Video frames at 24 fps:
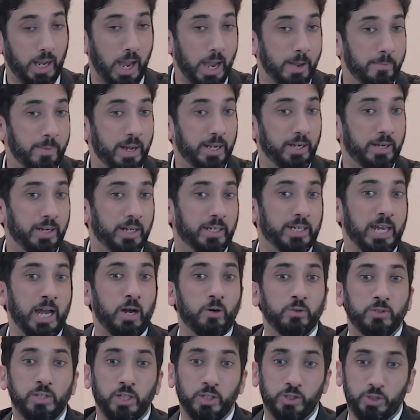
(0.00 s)
I met an
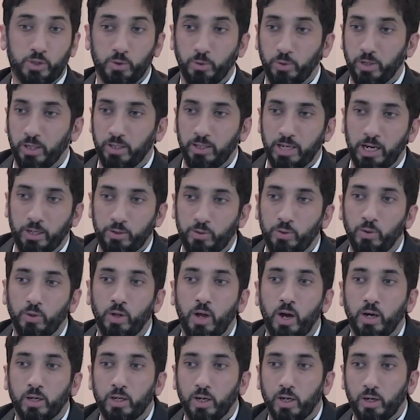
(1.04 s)
accounting student not too
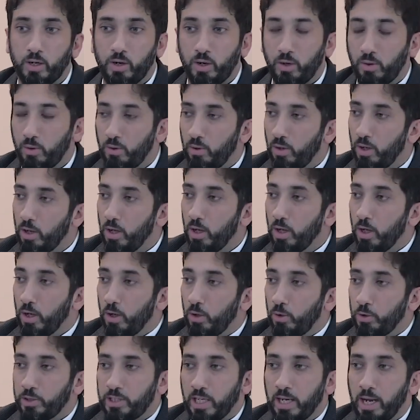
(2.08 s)
long ago
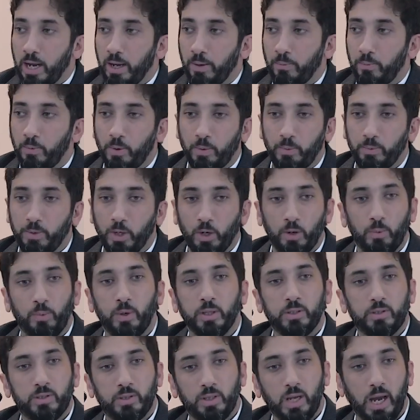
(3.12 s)
who said, I
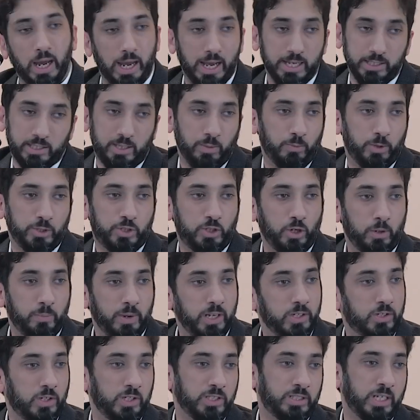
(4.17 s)
asked him, what's your
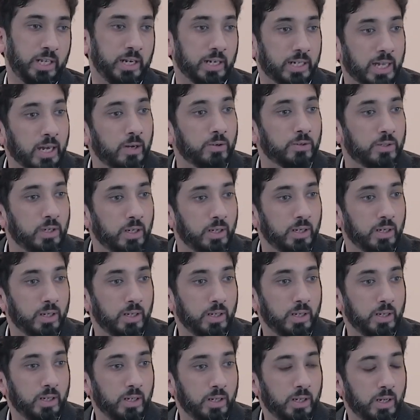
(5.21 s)
major? He said, accounting.
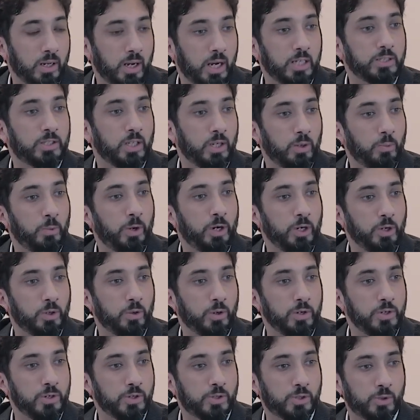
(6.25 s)
I said, where are you
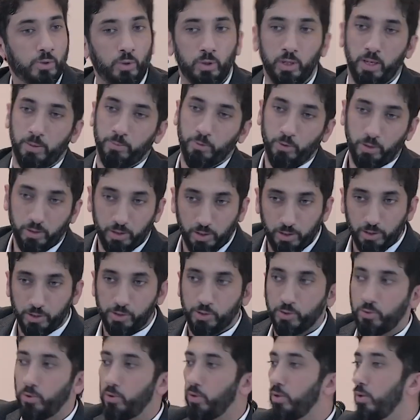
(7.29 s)
going to school? I'm going to this
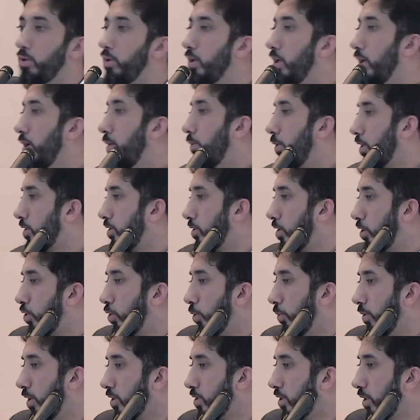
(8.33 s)
school. What's the
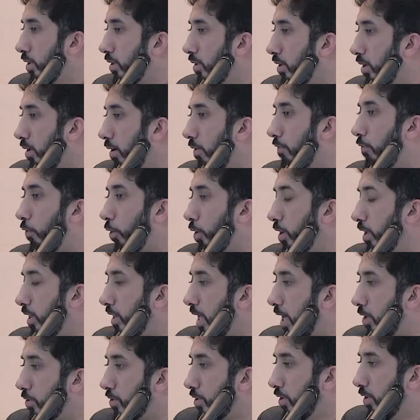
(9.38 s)
tuition?
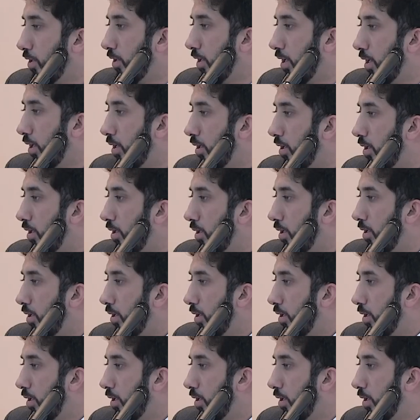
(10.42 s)
$40,000 a year.